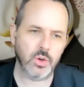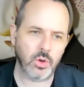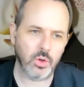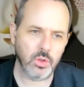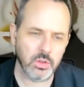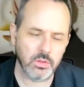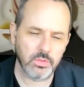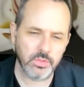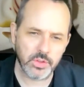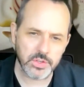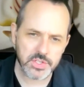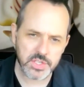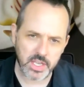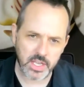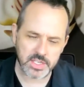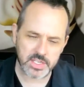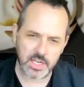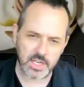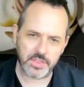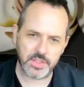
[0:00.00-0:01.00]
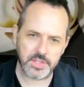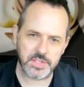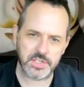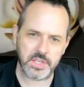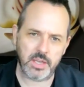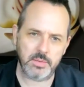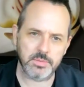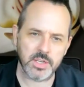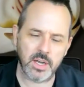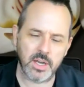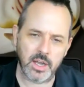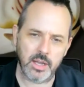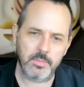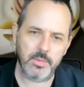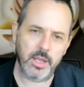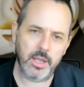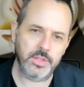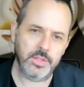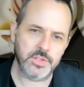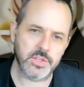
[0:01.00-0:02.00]
it is all of those things at the same
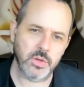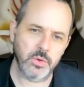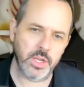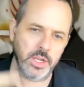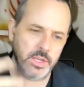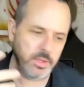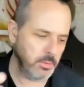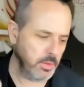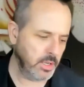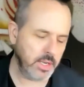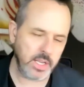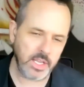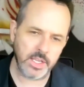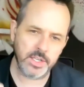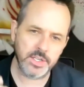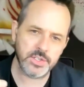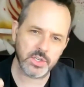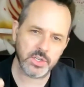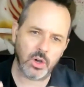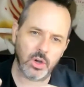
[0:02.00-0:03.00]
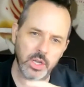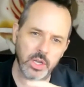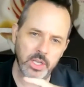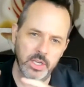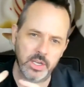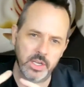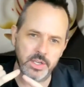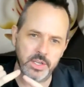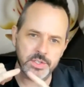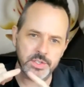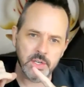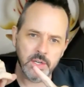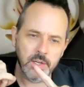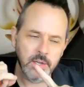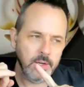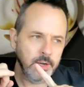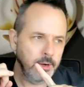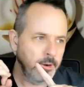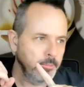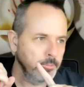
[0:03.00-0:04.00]
time. And so it is
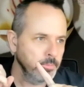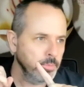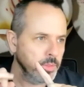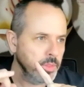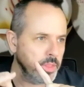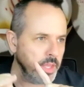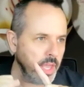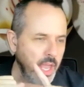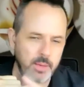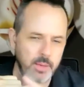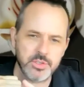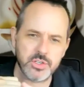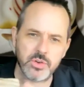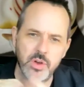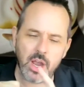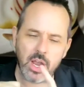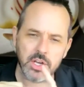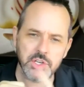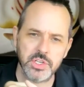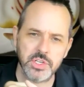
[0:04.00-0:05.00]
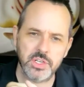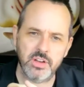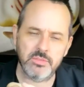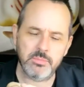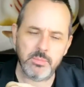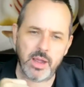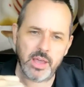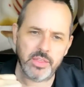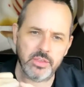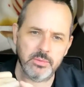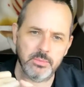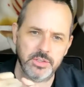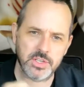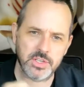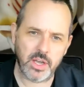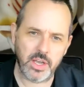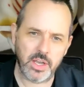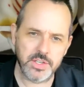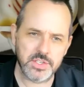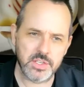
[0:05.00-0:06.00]
the abstraction of
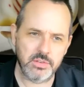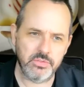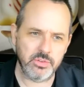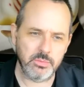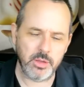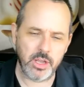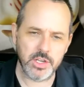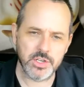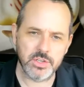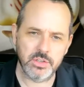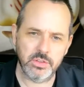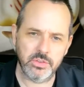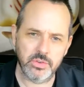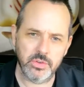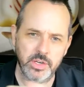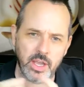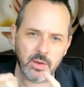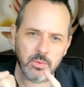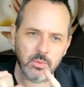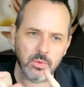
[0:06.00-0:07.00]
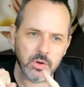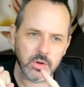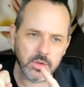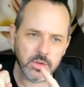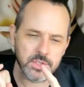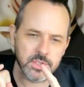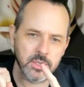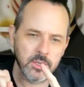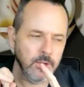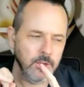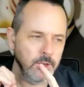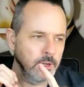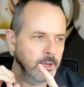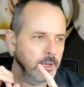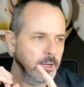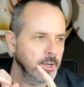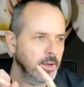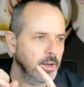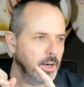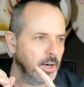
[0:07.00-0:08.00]
mathematized information through networks.
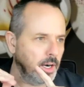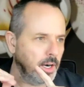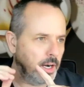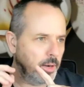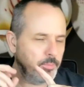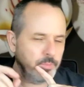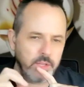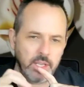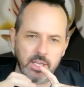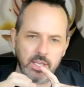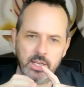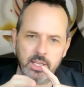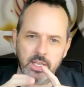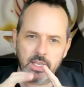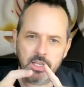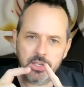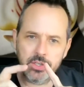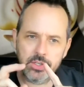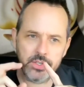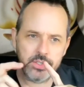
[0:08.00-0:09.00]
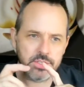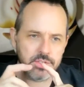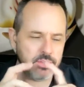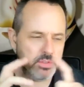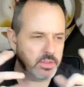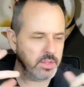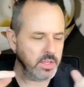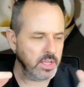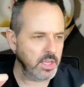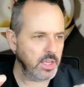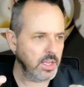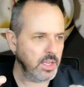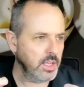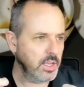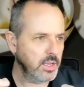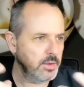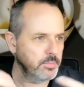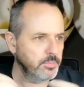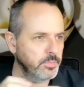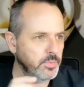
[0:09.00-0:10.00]
It is
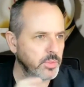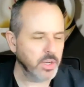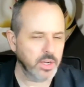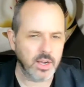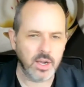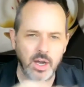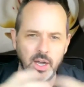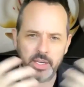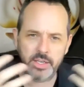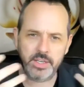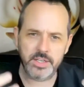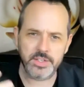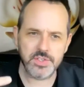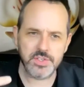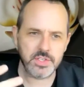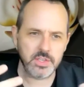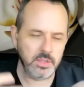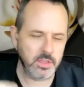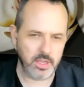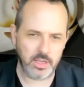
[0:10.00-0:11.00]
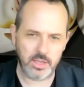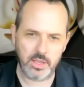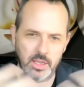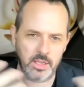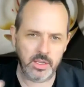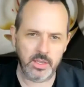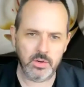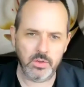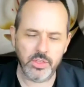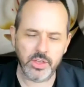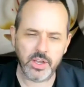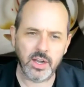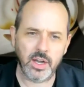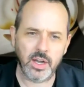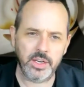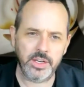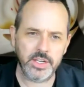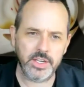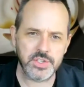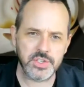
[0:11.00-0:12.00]
the
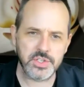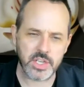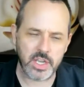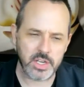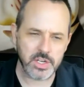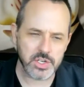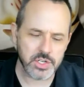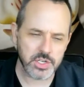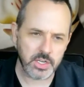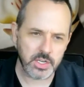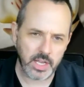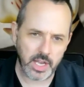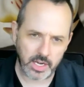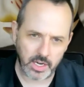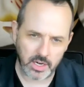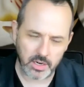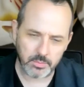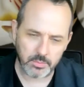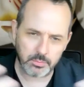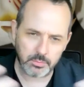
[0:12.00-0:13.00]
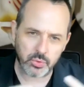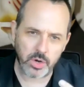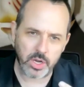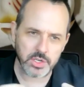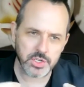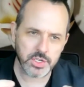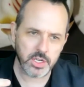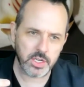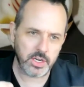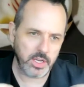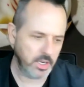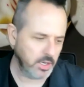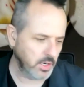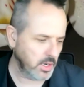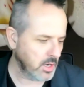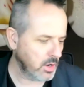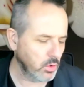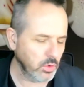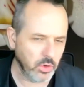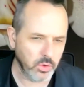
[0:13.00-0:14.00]
condensation and compression
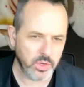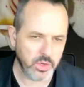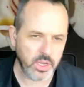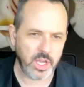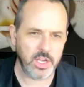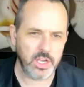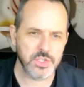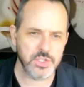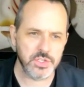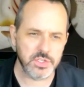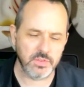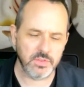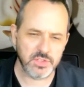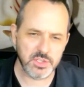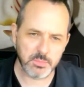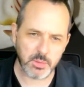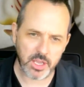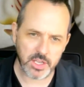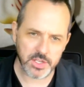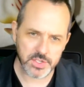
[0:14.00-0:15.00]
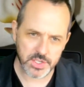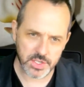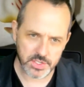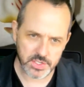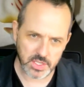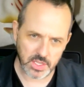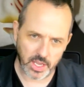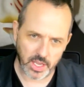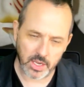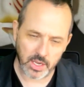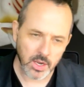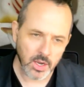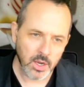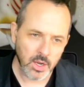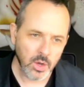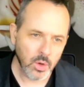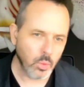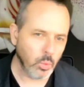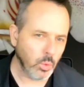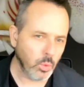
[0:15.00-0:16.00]
and co-locations of spaces like
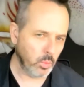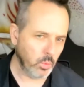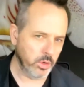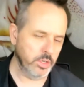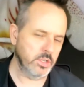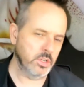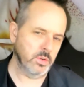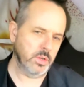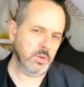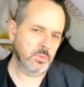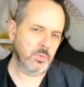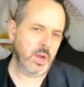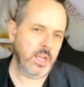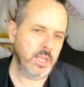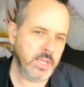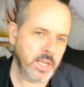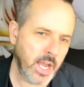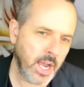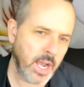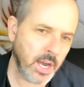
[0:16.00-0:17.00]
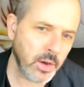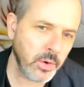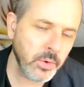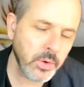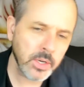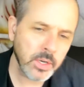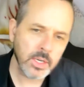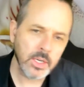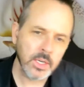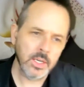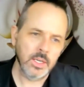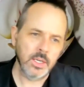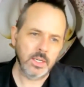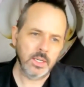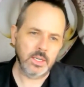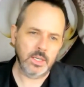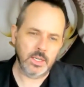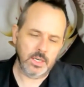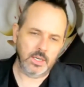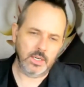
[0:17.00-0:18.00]
what we're doing right now
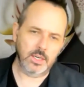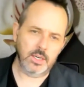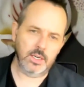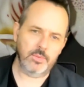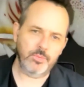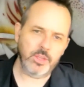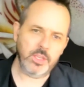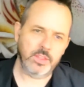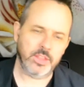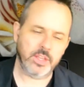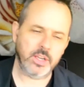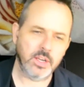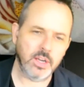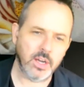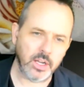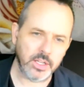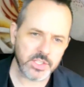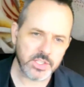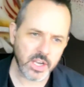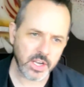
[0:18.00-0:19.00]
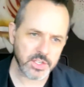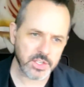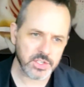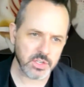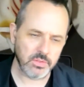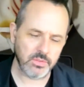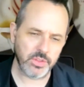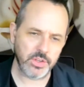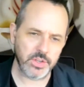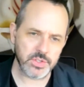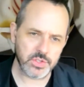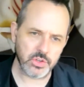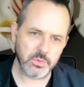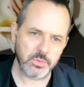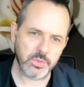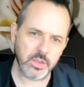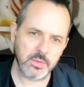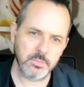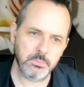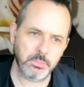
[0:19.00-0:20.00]
in the context of the
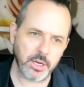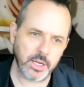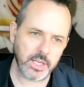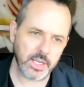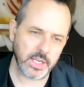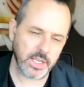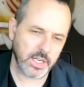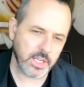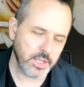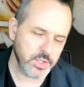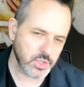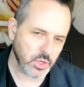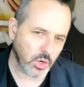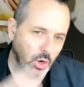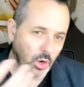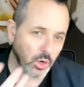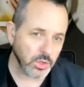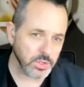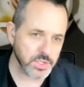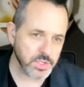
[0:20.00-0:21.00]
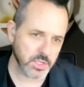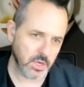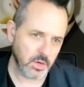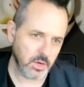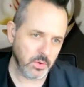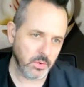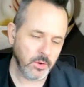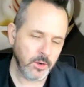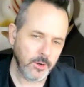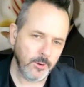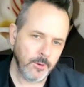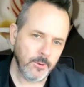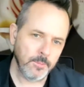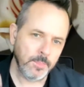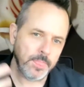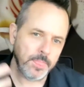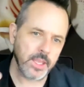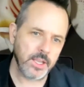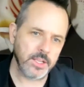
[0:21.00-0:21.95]
Zoom thing. But it is also